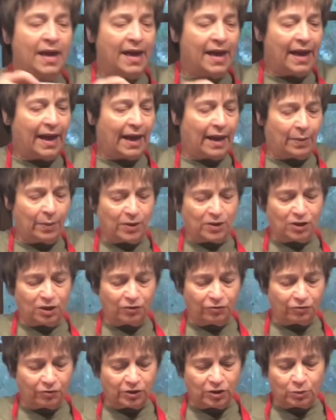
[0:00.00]
And the
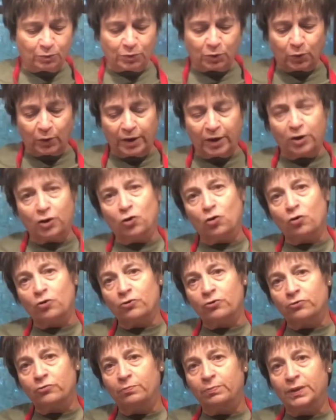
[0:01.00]
difference between a
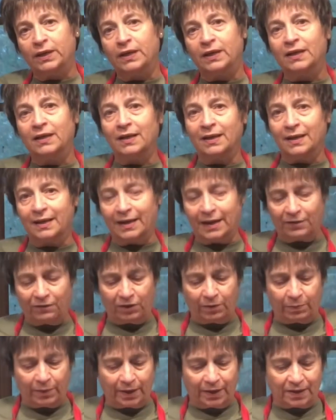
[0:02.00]
northern bean and a navy
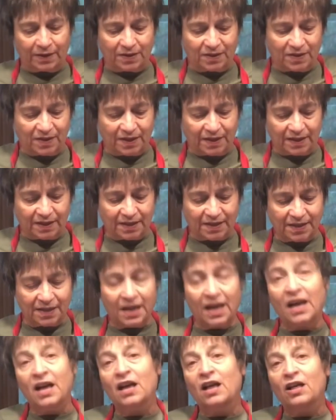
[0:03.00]
bean is this.
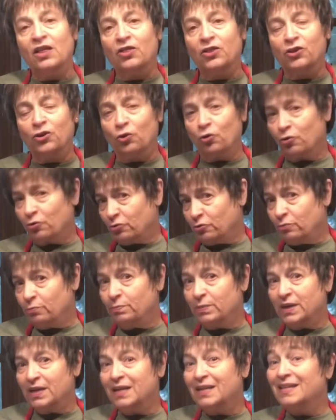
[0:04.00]
The northern
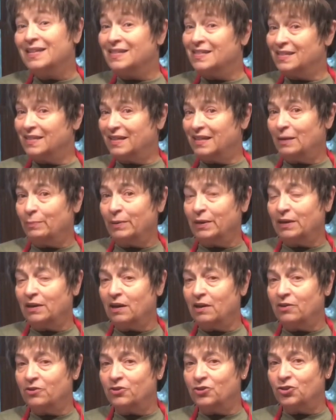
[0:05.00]
bean is a little bit
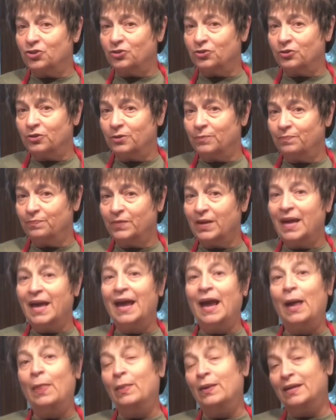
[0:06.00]
larger,
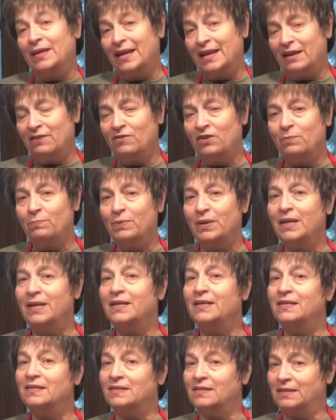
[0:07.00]
and the navy bean
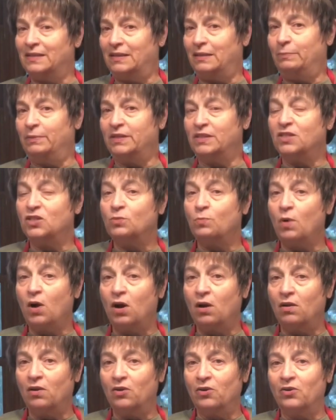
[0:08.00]
is a little bit
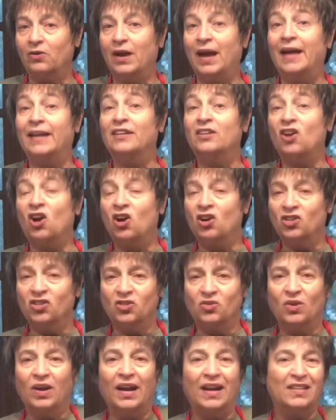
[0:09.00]
smaller, and it
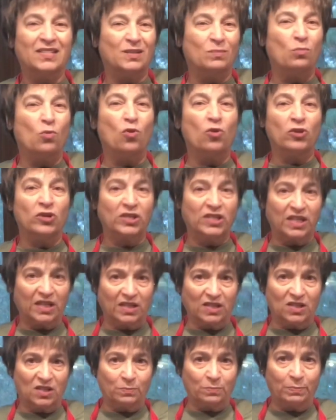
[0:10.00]
also has a more
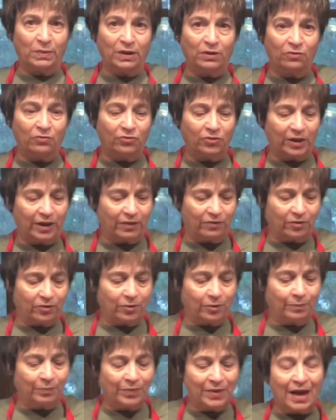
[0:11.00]
intense bean flavor.